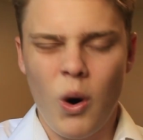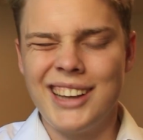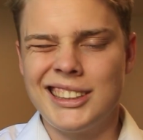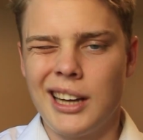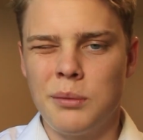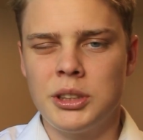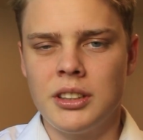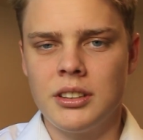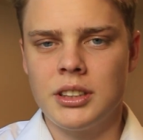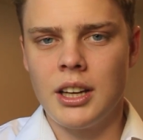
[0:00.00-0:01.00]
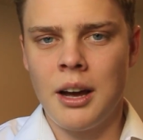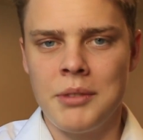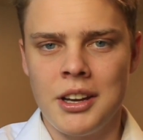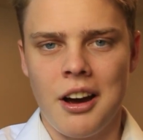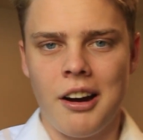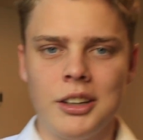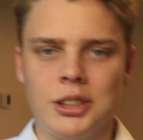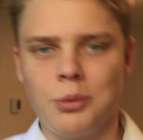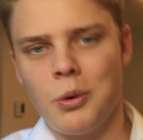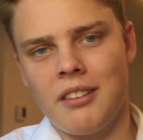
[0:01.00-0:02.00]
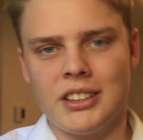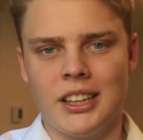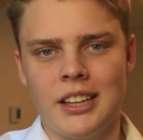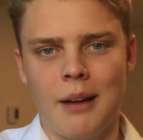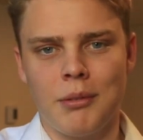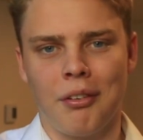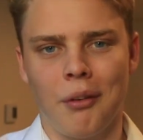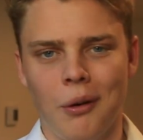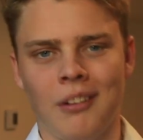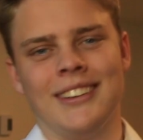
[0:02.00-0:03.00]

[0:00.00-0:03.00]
White substance up the nose. Where have I seen that before?